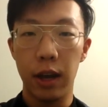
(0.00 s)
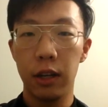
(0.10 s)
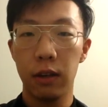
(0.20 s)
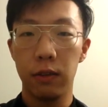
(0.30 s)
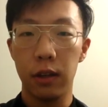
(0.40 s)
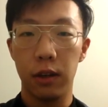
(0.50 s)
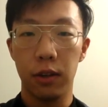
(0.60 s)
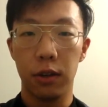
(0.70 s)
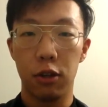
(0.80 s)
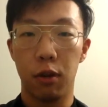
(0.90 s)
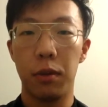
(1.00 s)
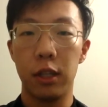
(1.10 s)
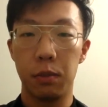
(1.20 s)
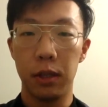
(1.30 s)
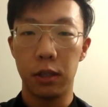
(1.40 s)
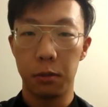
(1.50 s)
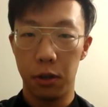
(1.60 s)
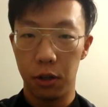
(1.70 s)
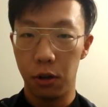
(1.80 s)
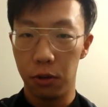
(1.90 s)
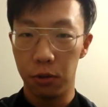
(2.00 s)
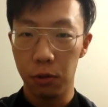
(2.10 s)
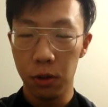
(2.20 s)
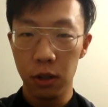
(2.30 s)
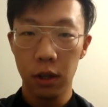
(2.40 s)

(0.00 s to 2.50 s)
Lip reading: any of the other drum and bass beats I'm going to go through.